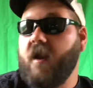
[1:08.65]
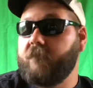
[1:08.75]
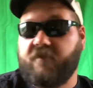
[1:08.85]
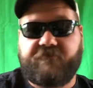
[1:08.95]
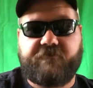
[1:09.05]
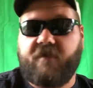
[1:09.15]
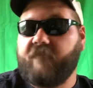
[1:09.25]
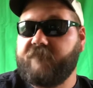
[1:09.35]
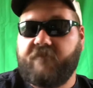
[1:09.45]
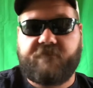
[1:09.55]
I'm not sure.
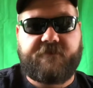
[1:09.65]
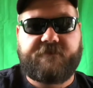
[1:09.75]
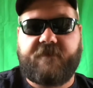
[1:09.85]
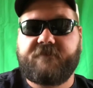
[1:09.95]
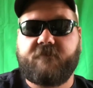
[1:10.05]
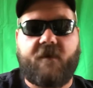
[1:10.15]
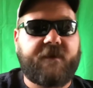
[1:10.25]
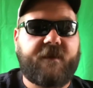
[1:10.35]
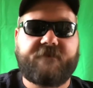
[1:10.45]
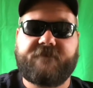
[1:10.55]
I've never did that, so I
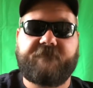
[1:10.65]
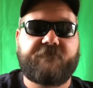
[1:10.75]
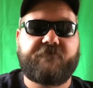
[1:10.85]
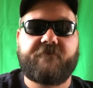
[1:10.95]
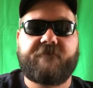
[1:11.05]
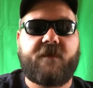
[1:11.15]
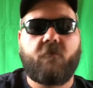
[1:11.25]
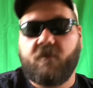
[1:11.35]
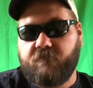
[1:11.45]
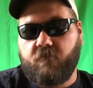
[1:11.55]
can't say for sure if that
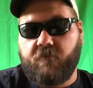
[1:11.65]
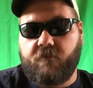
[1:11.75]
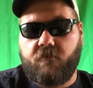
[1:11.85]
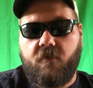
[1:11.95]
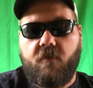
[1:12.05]
works real well.